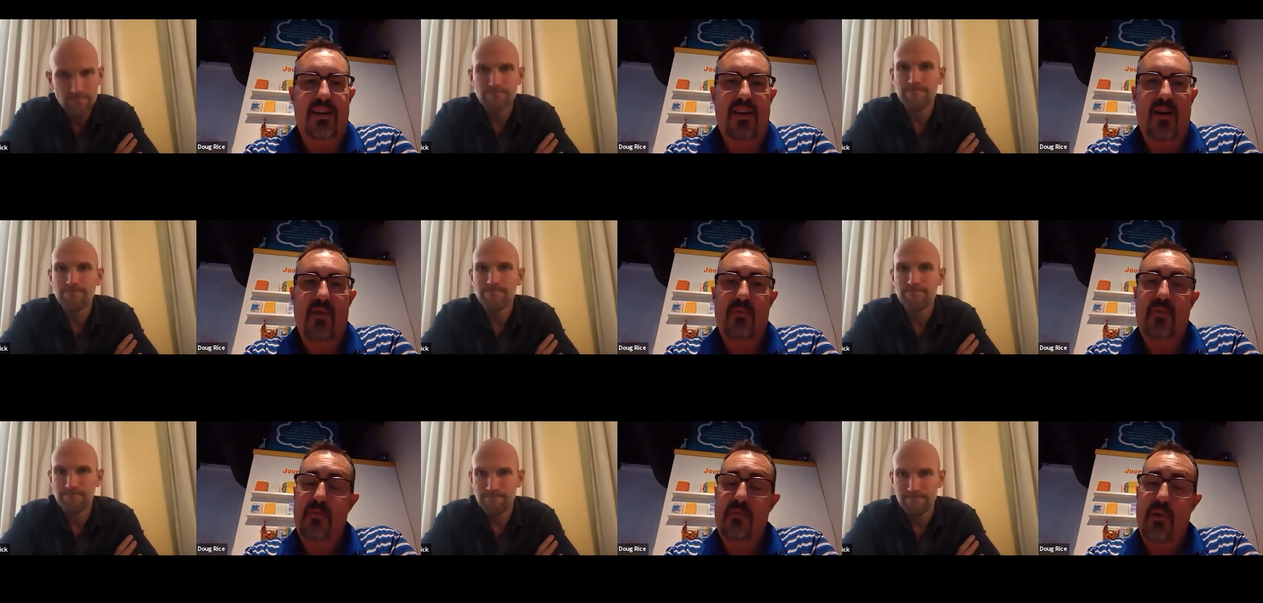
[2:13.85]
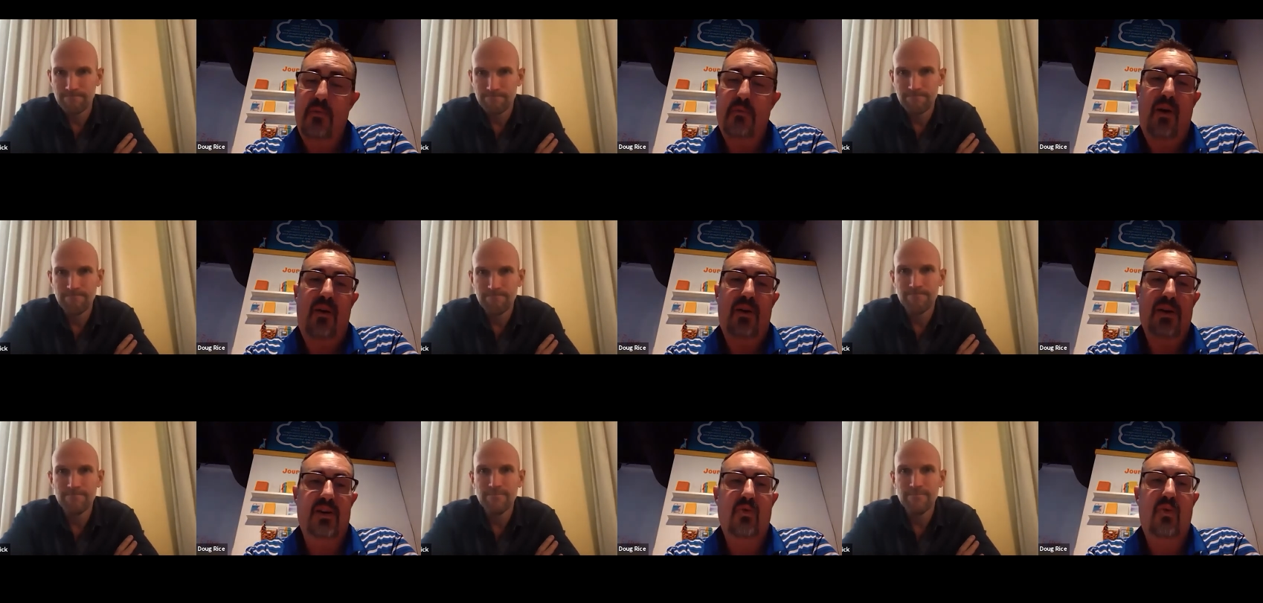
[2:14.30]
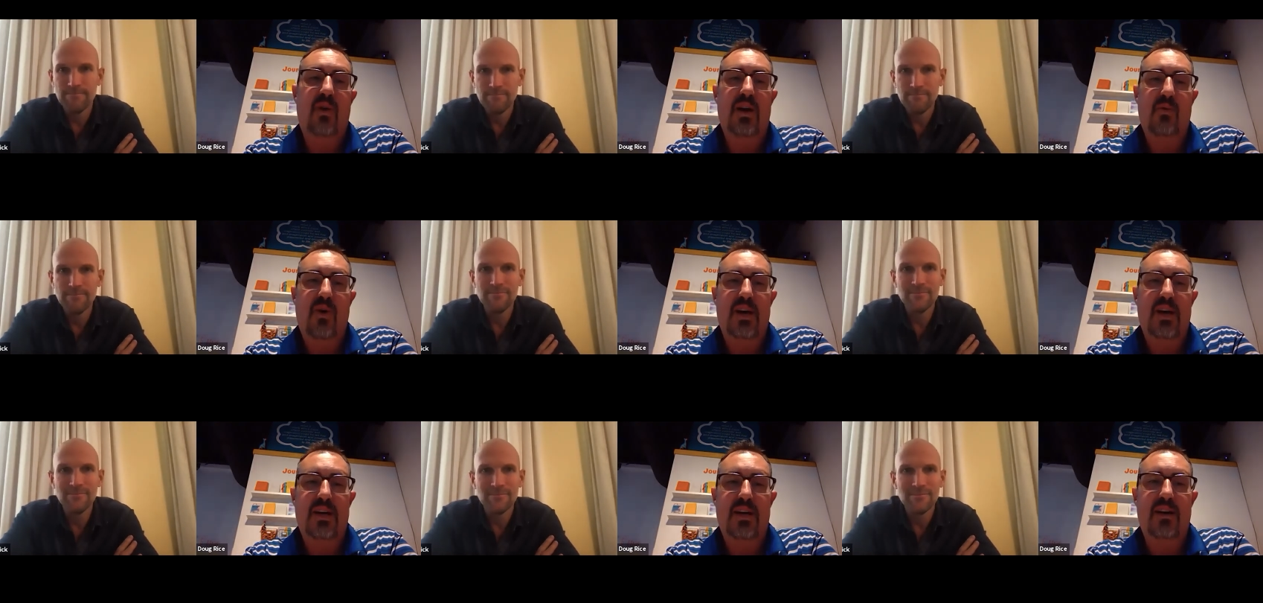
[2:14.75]
Speaker 1: you know, we've been married
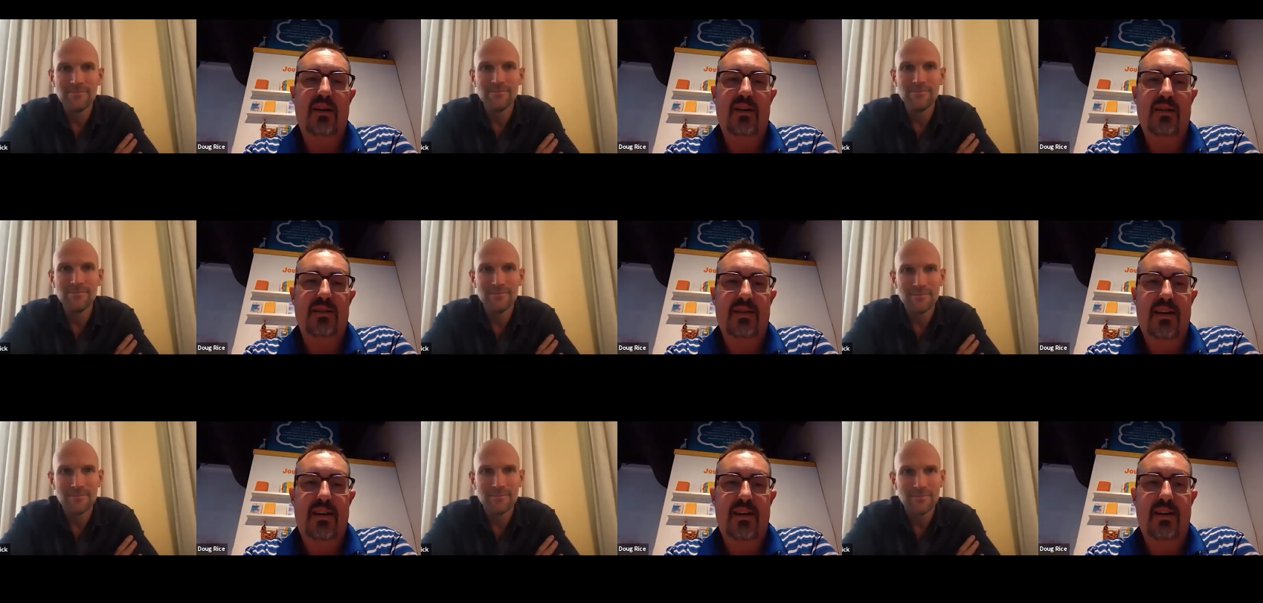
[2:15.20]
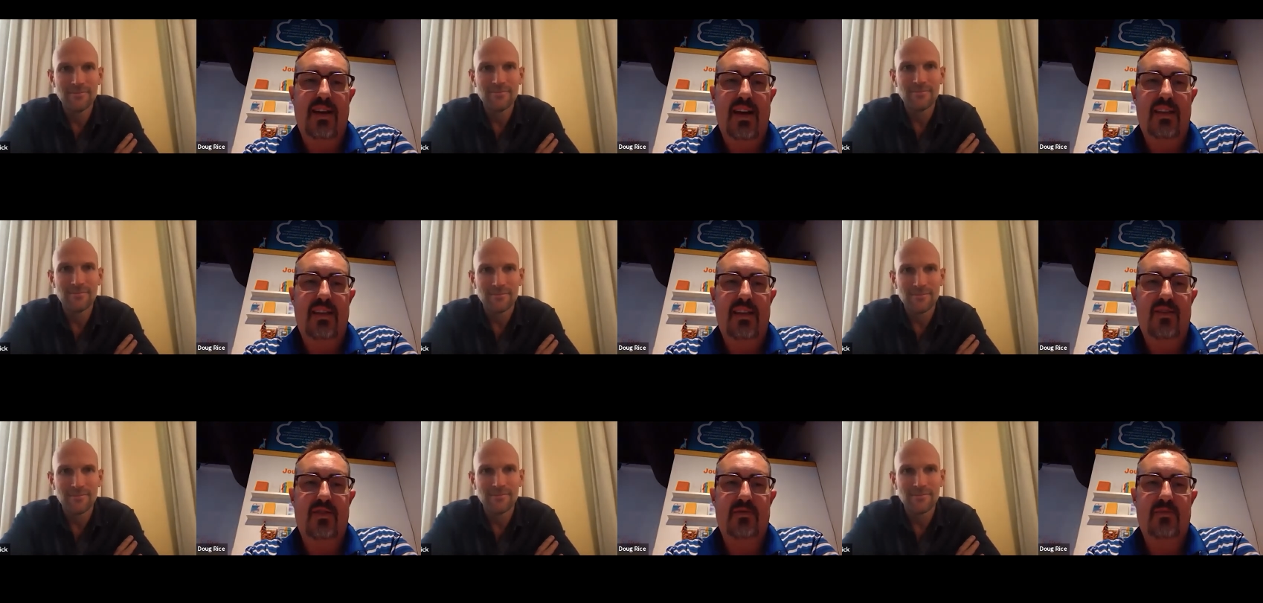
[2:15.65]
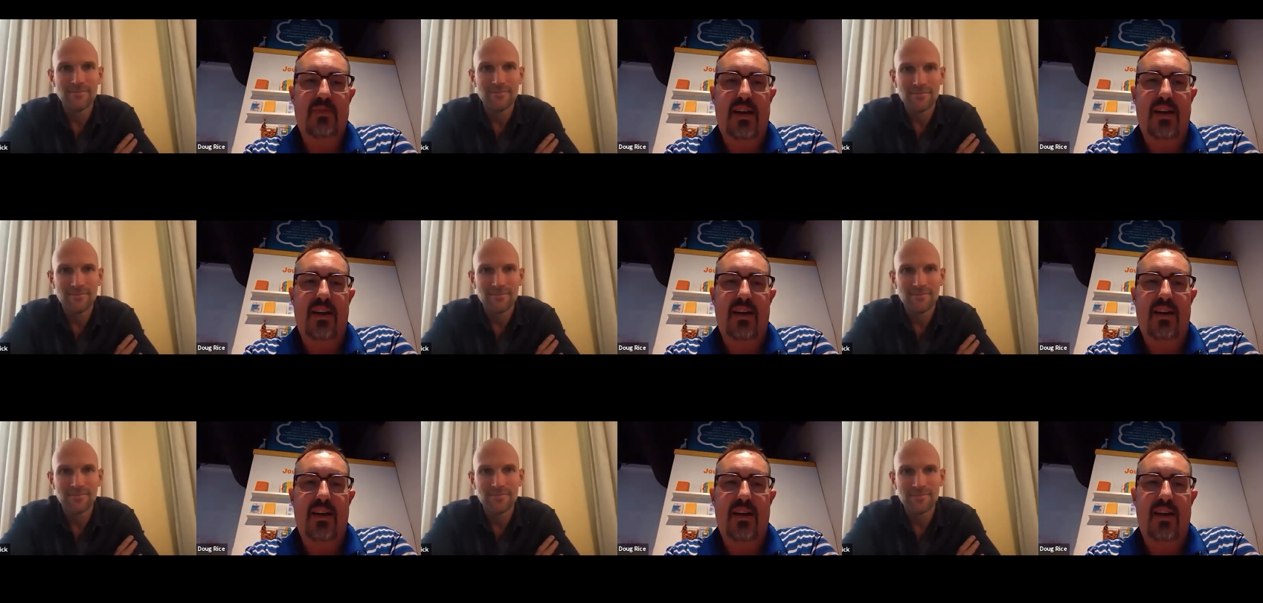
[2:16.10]
21 years, and and there's
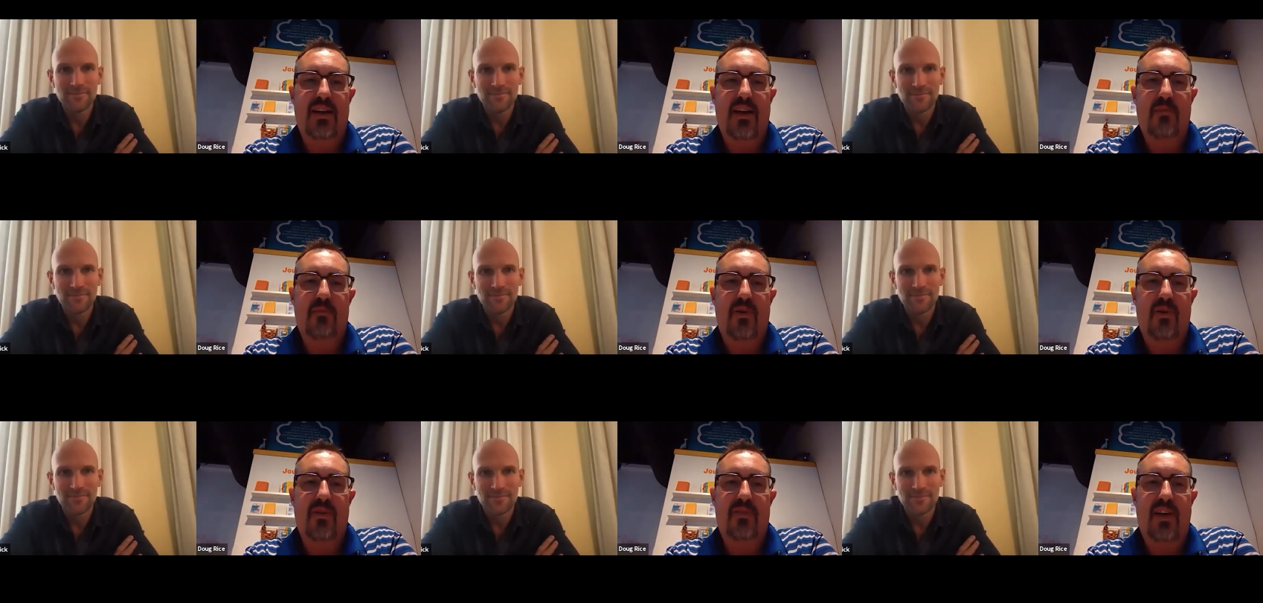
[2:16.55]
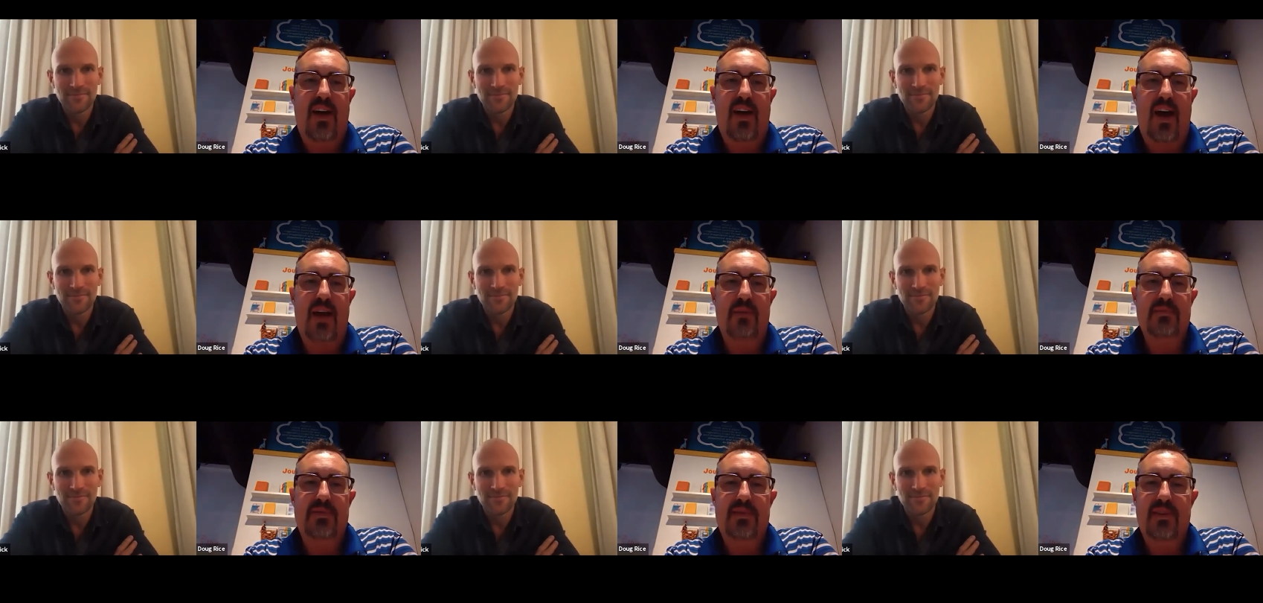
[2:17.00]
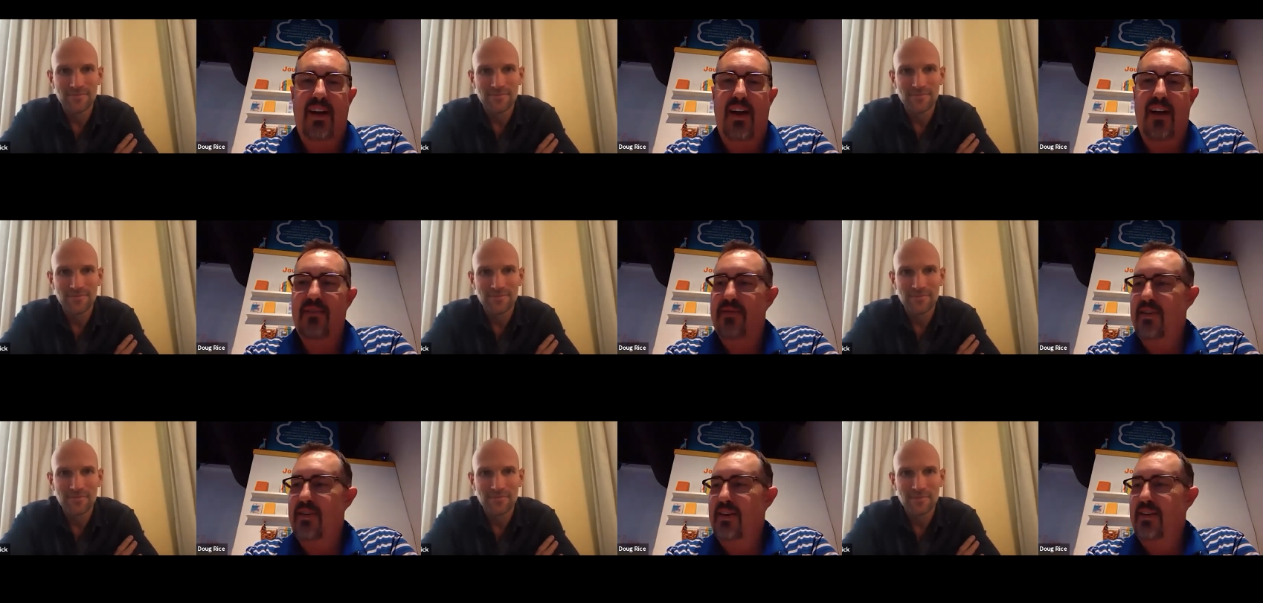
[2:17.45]
been a, a number of times that
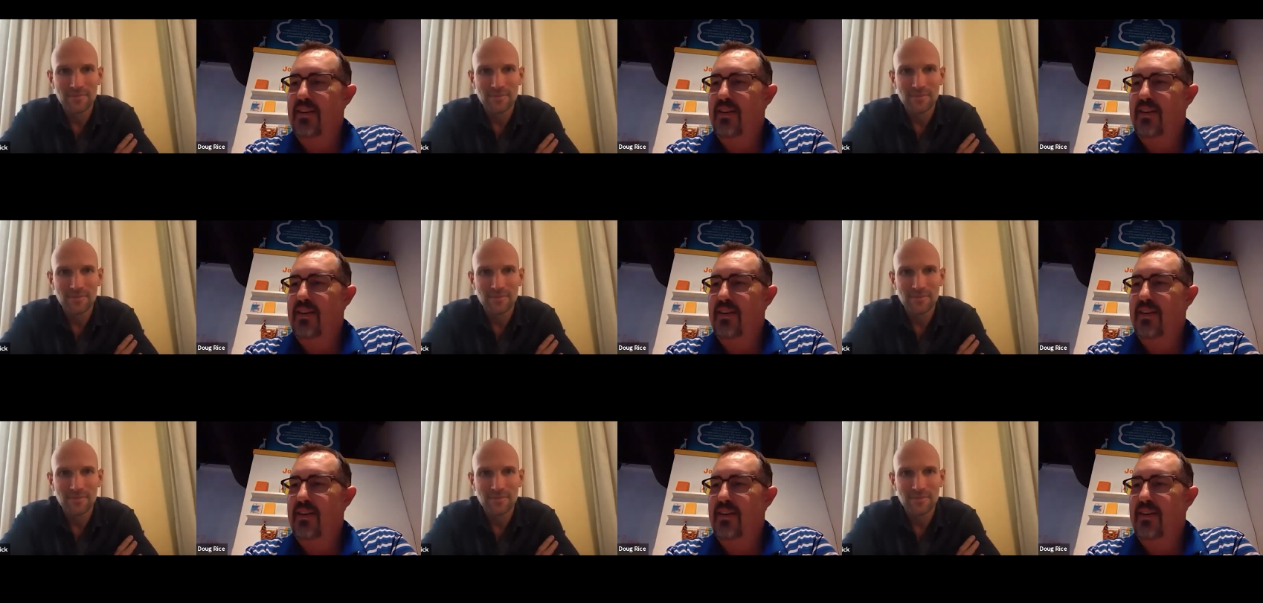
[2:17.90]
I've,